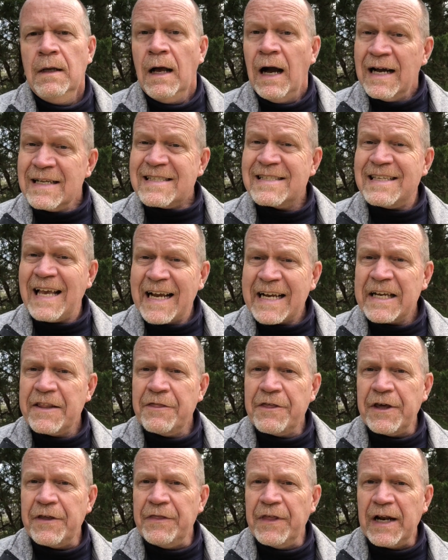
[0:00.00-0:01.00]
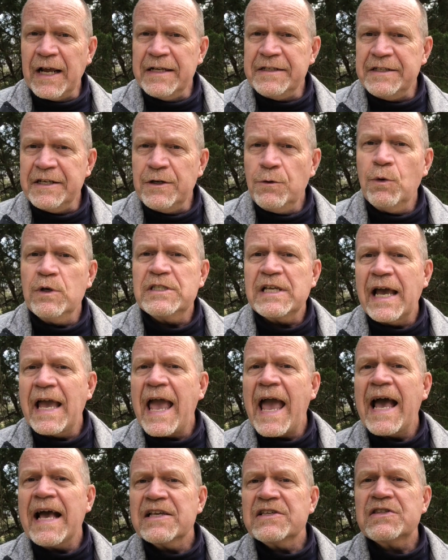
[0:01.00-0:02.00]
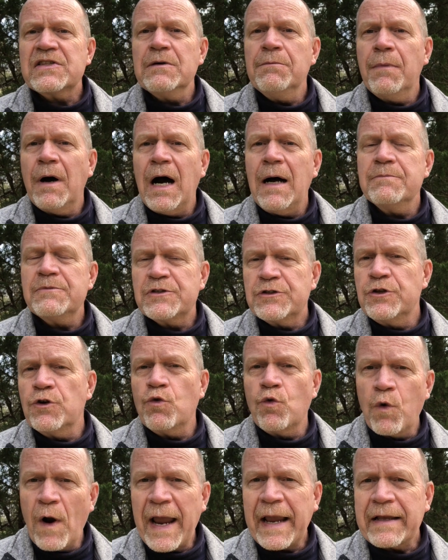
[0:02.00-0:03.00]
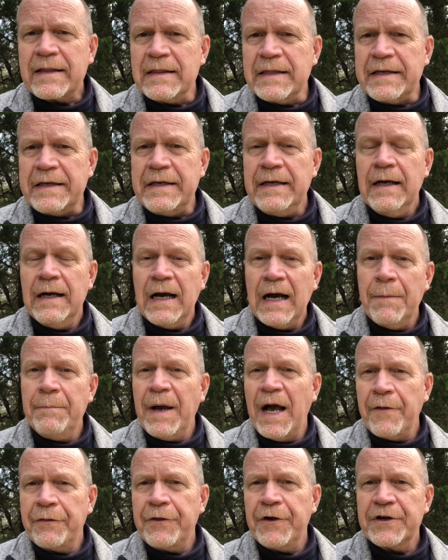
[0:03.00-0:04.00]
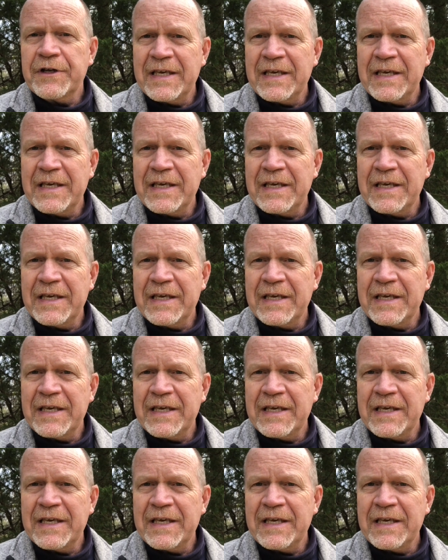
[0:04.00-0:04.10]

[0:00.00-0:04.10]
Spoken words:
A second thing that I did was I asked the moms directly about their